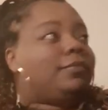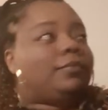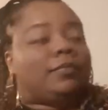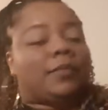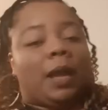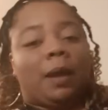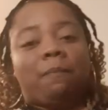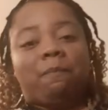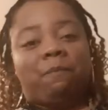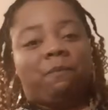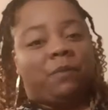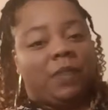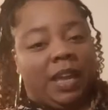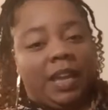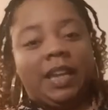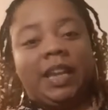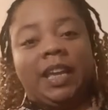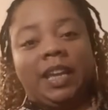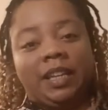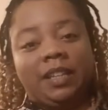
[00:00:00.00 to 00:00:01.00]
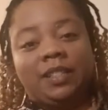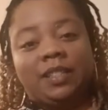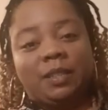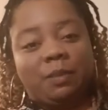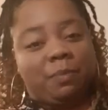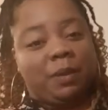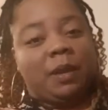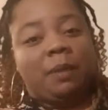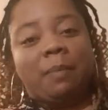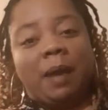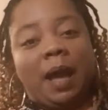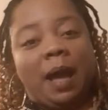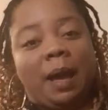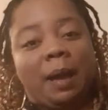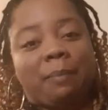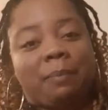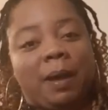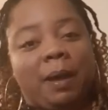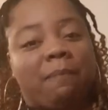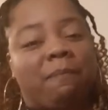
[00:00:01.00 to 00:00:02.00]
I'm fiending to be a
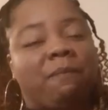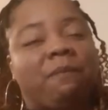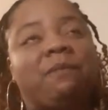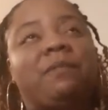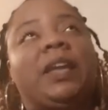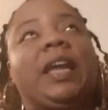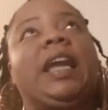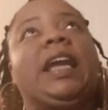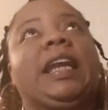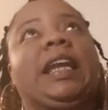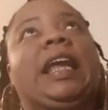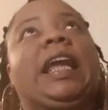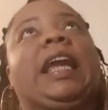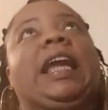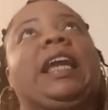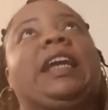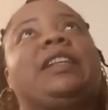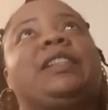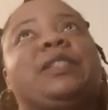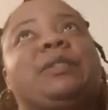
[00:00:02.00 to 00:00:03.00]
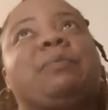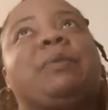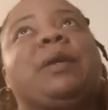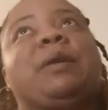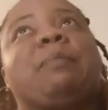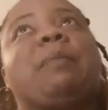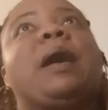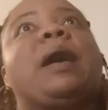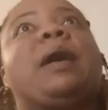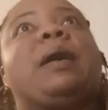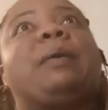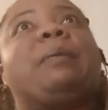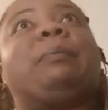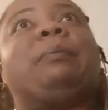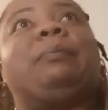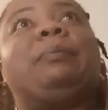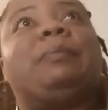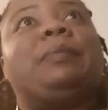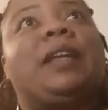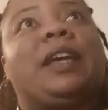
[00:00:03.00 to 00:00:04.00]
mom. I'm fiending to be a
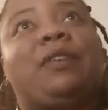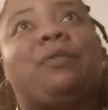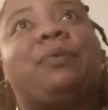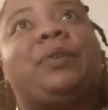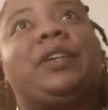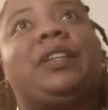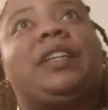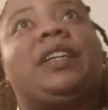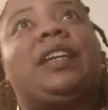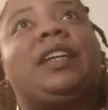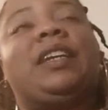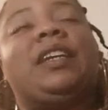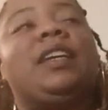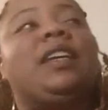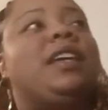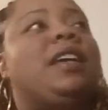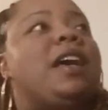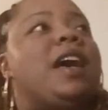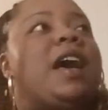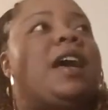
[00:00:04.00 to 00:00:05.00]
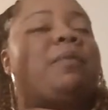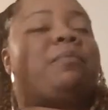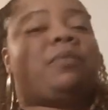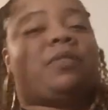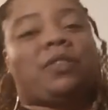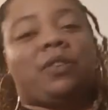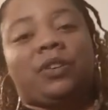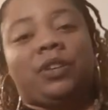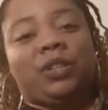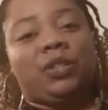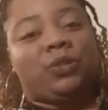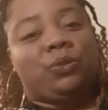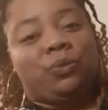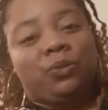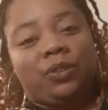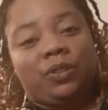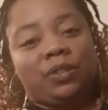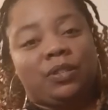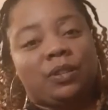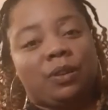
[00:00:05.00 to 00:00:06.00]
mom. Like, really. I'm 32
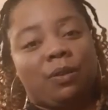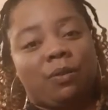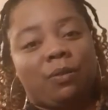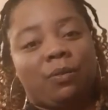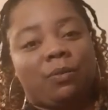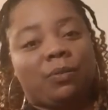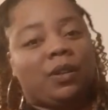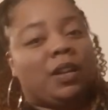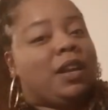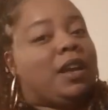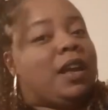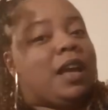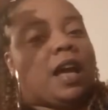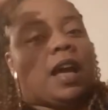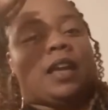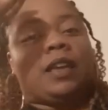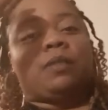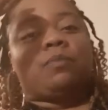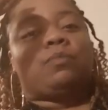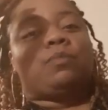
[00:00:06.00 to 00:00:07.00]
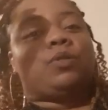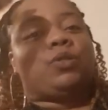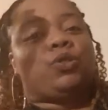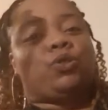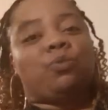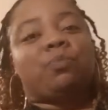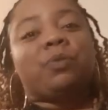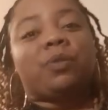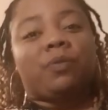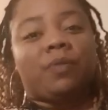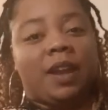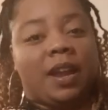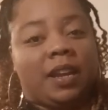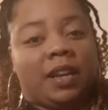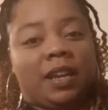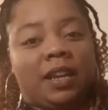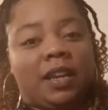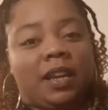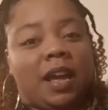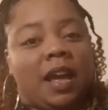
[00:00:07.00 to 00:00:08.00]
years old. I am super
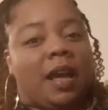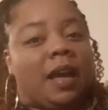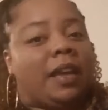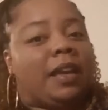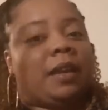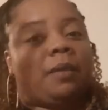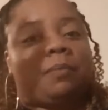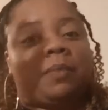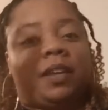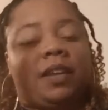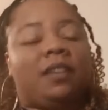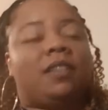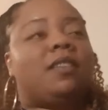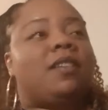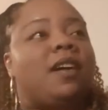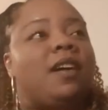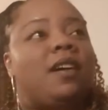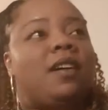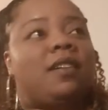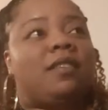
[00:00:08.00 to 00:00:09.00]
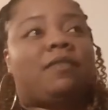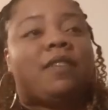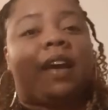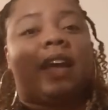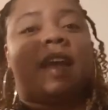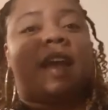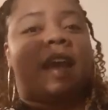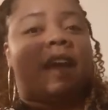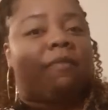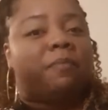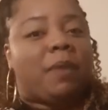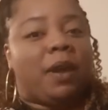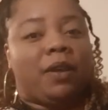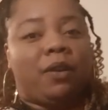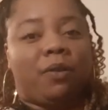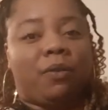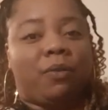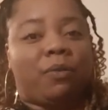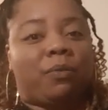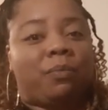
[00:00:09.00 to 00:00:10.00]
ready. I am in love. I have my
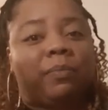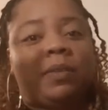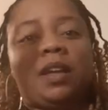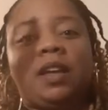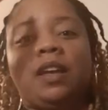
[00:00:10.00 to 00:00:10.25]
home.